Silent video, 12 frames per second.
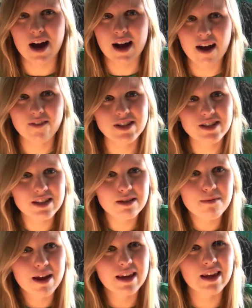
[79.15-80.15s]
I haven't
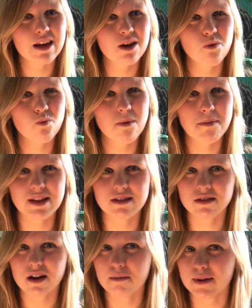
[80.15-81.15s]
seen many
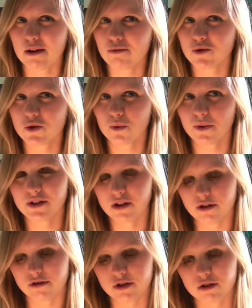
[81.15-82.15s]
women's coming out stories
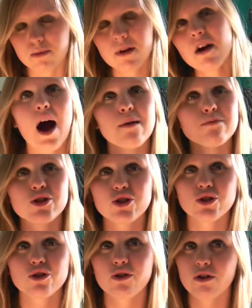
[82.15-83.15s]
on YouTube. I'm
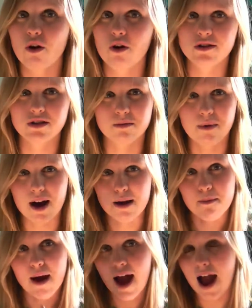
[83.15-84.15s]
sure there are some. I
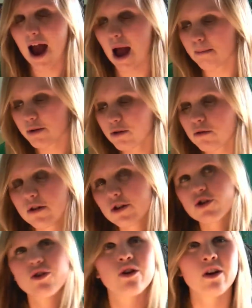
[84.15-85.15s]
am absolutely
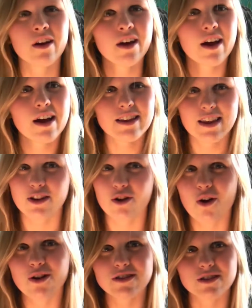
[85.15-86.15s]
sure that there
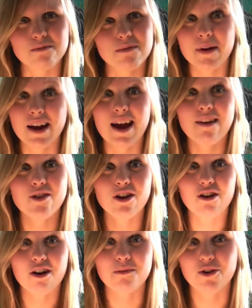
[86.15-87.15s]
are some, but I have
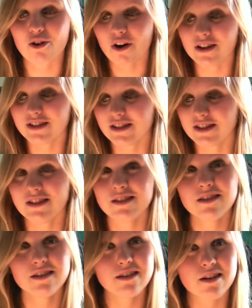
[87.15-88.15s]
not come across,
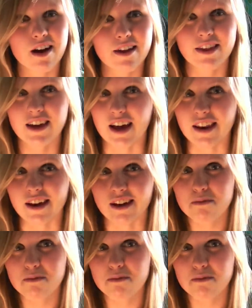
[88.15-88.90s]
I think, any.